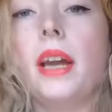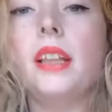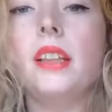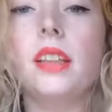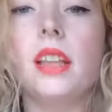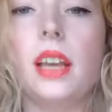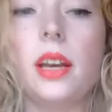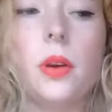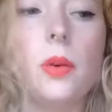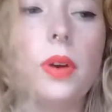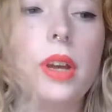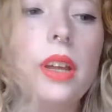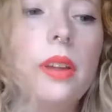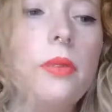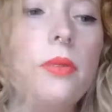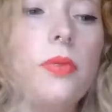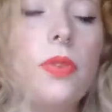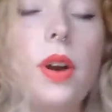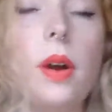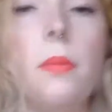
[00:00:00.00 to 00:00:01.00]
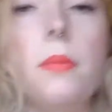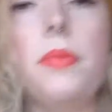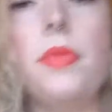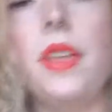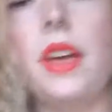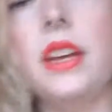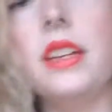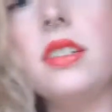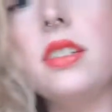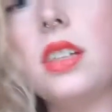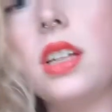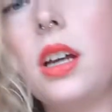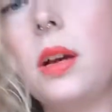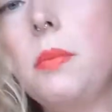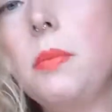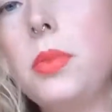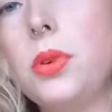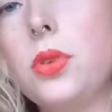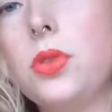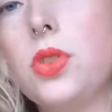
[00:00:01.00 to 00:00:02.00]
liquid from this
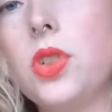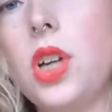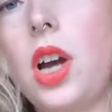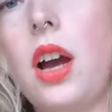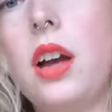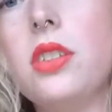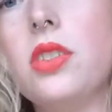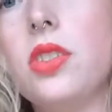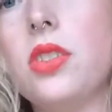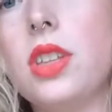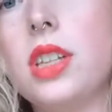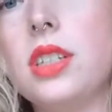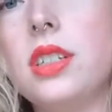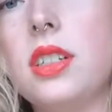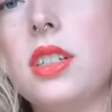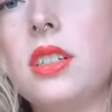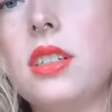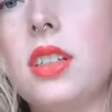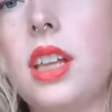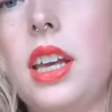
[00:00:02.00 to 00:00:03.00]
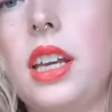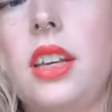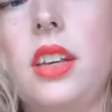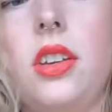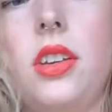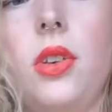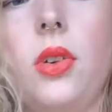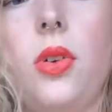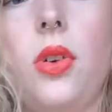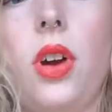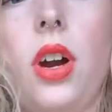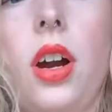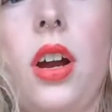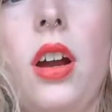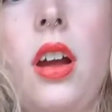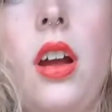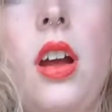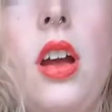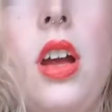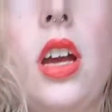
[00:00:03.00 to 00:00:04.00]
kombucha, so this is like your
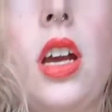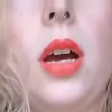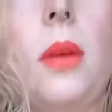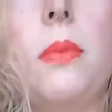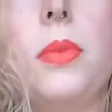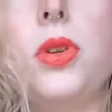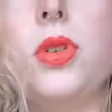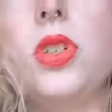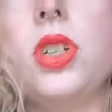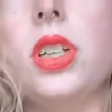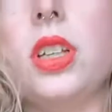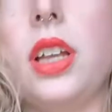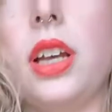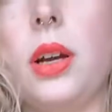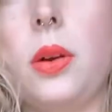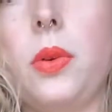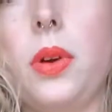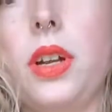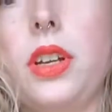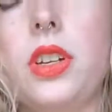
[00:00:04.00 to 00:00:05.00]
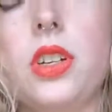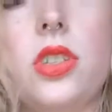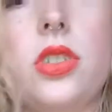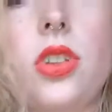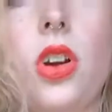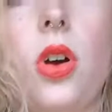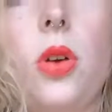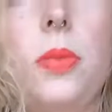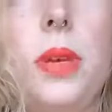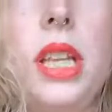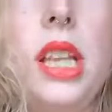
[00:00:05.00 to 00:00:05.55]
kombucha liquid, your SCOBY